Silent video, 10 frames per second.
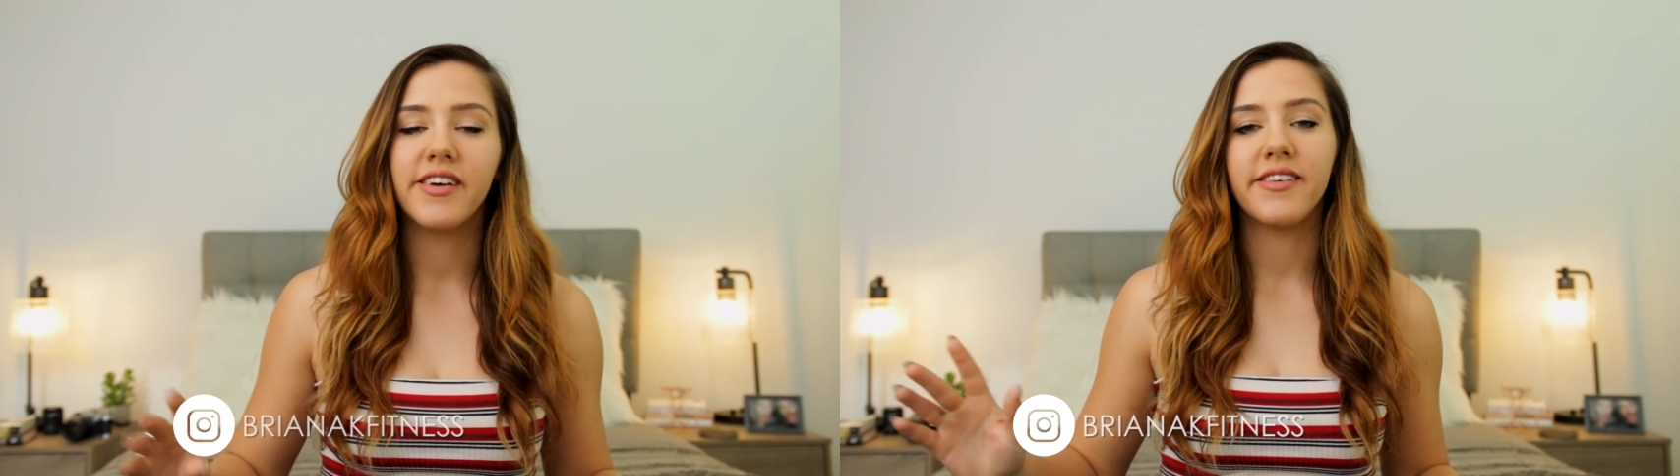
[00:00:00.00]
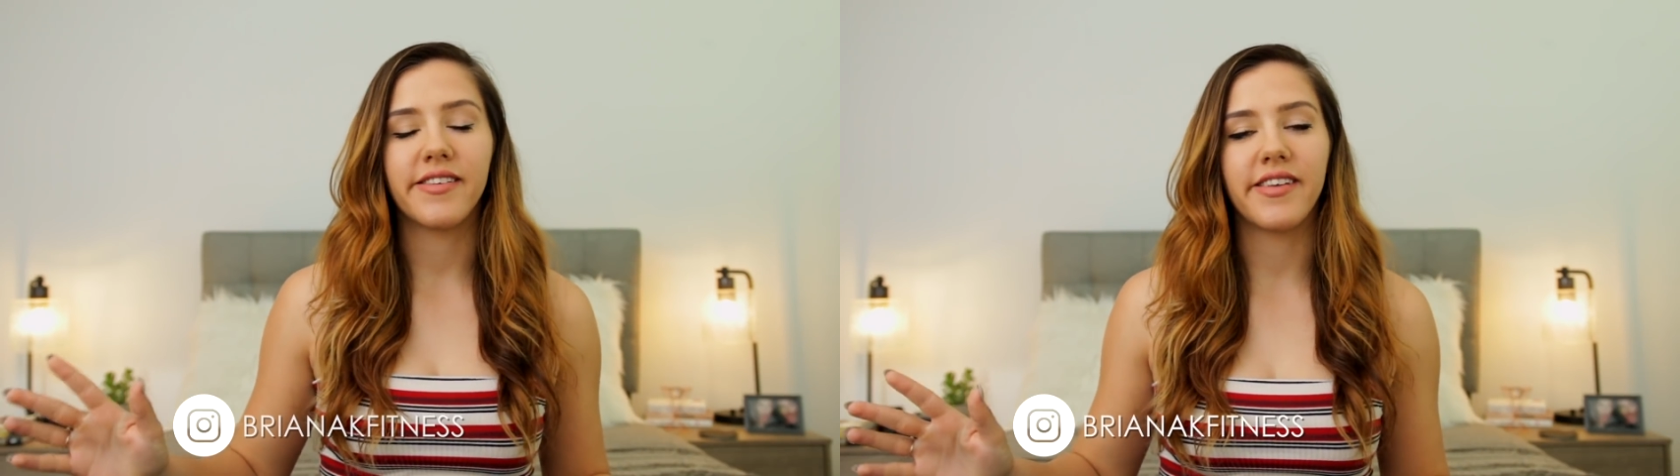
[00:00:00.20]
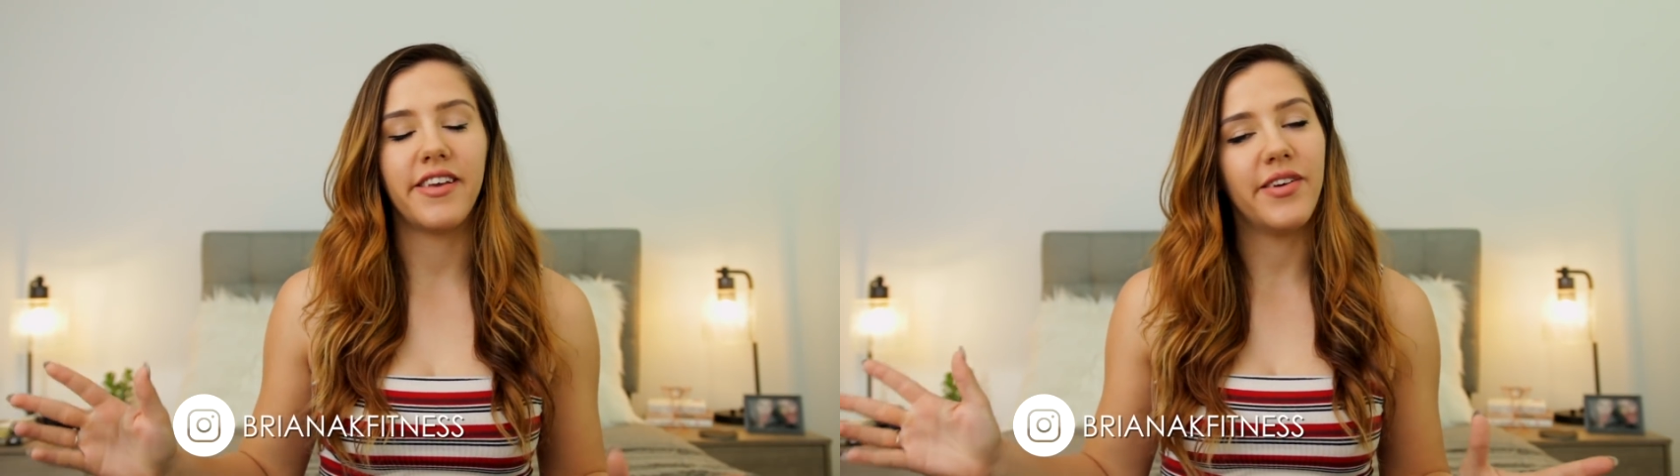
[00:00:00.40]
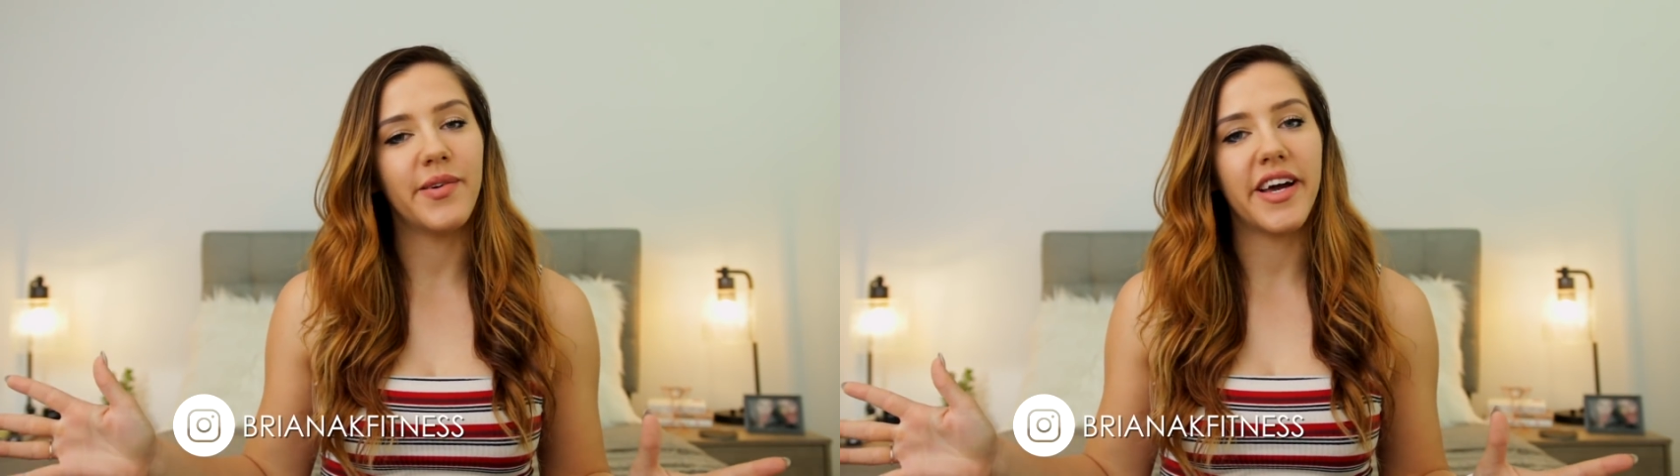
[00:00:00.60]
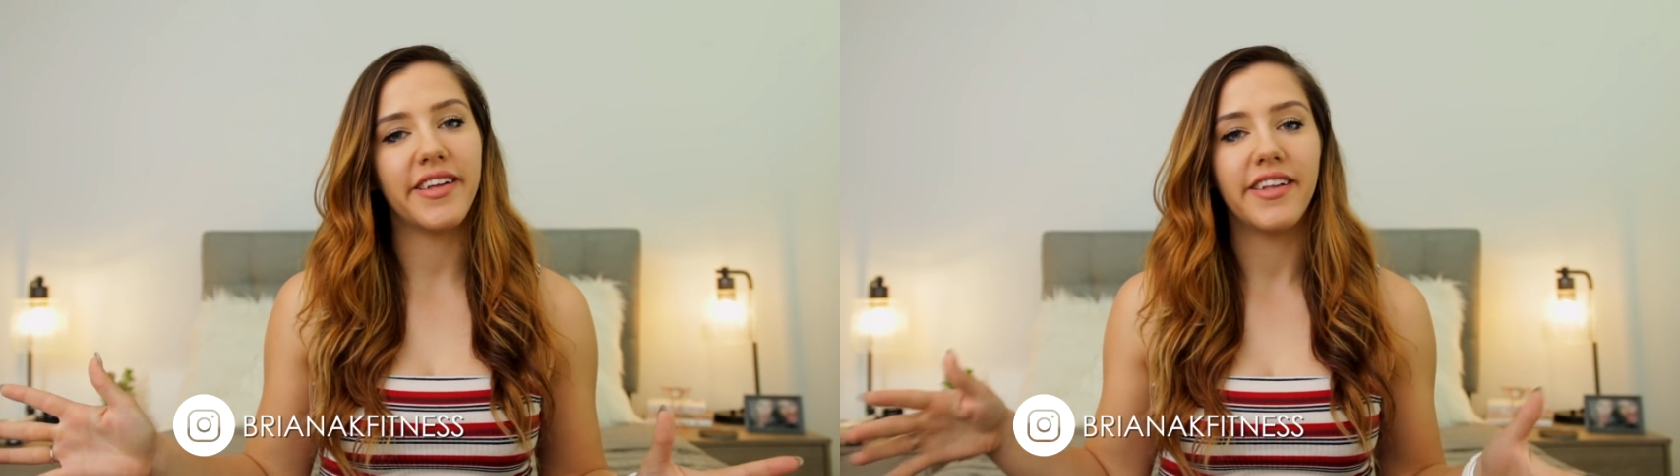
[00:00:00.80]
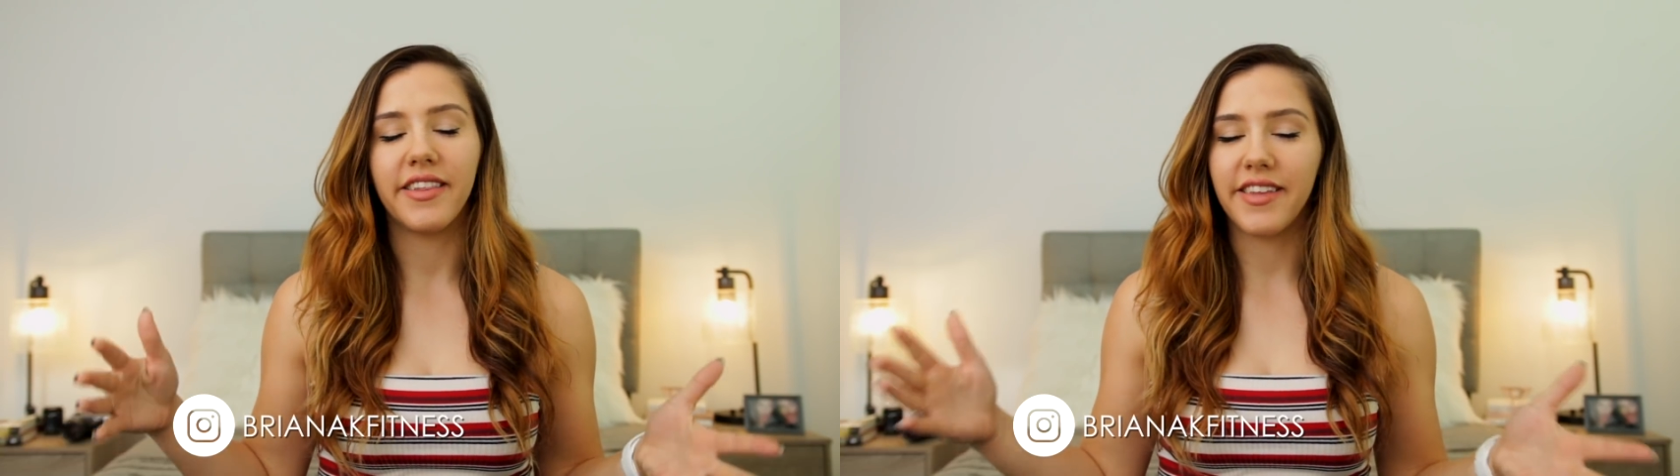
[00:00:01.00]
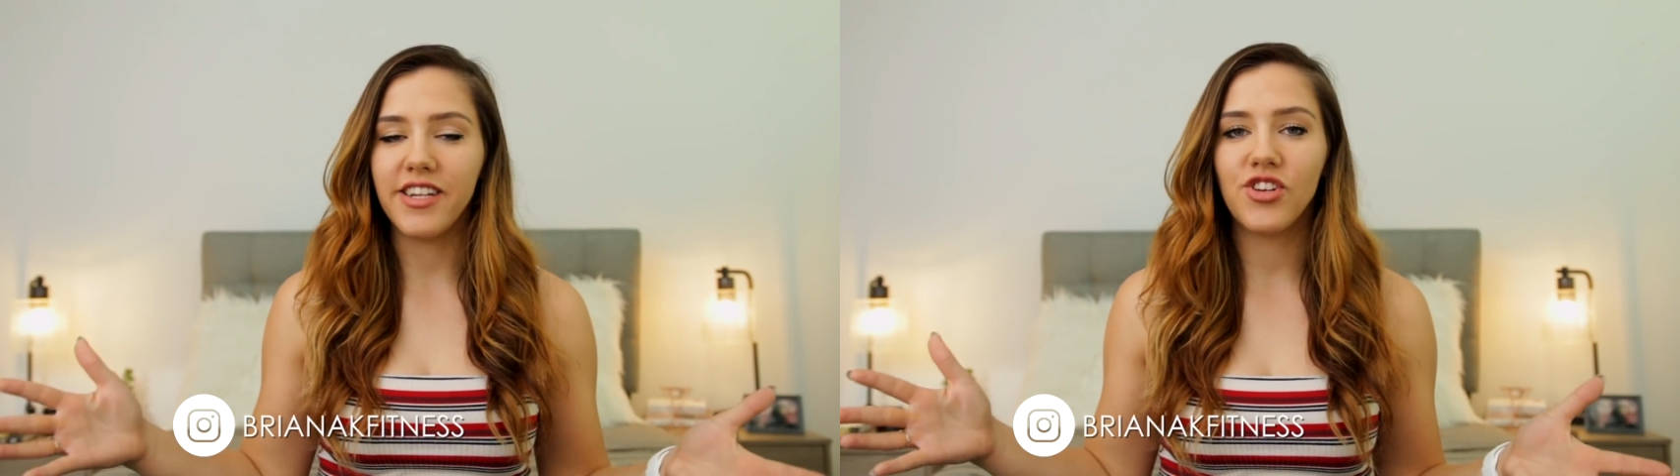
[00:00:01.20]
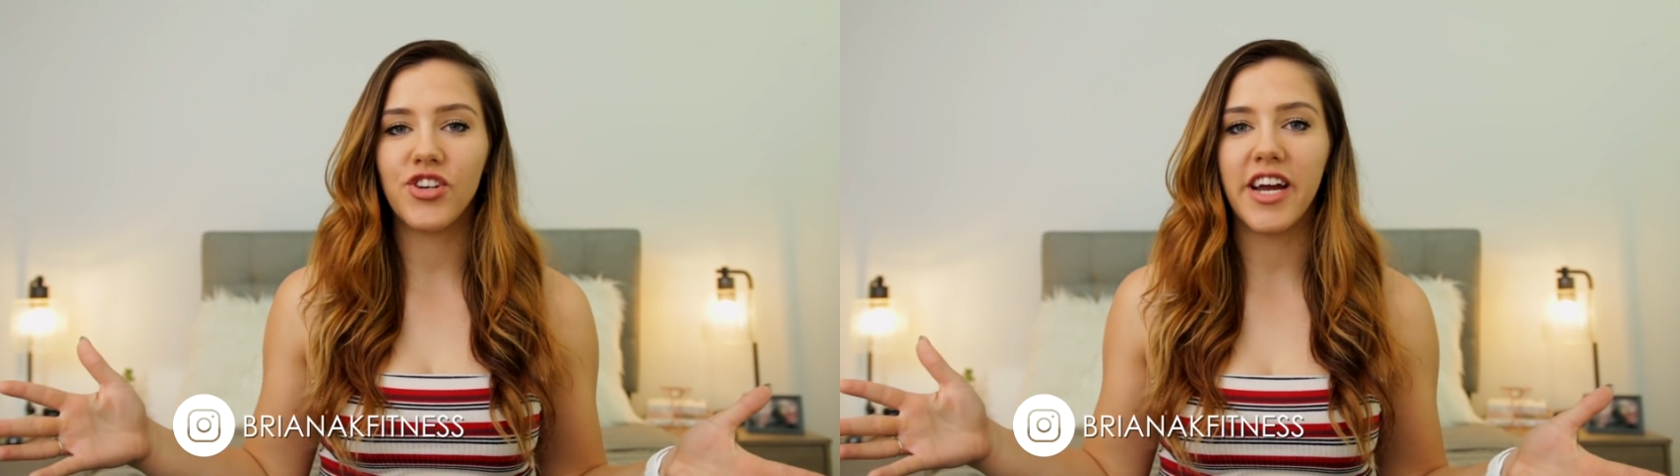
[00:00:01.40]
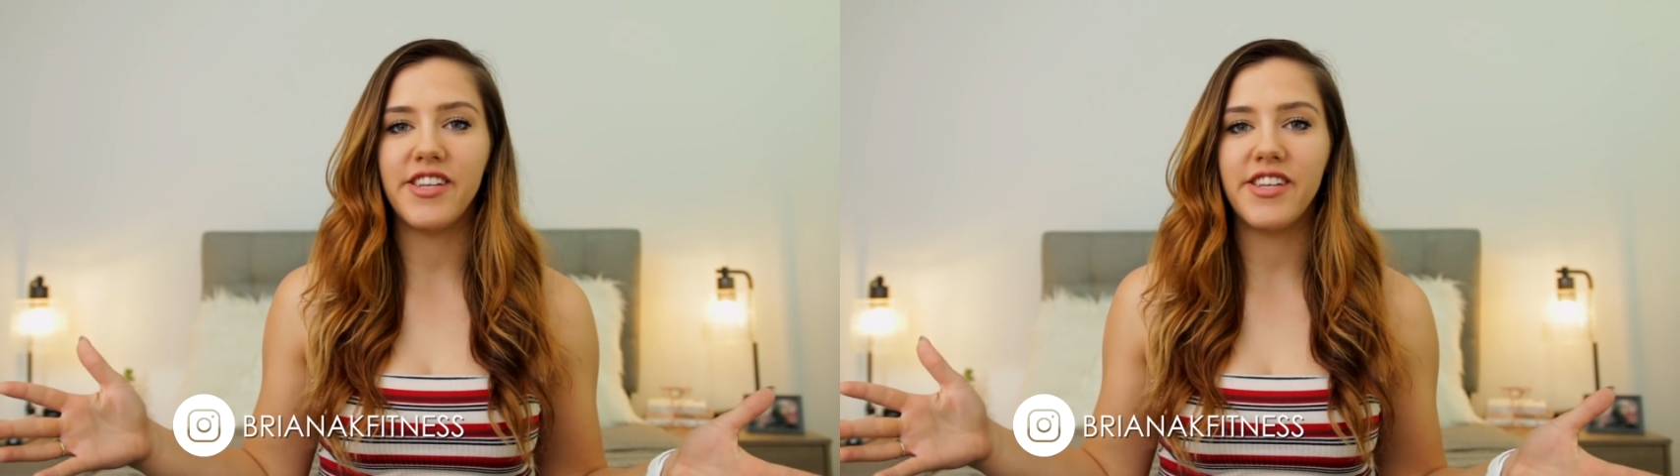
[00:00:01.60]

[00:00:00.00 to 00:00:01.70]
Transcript: So I was like, you know what? Let's try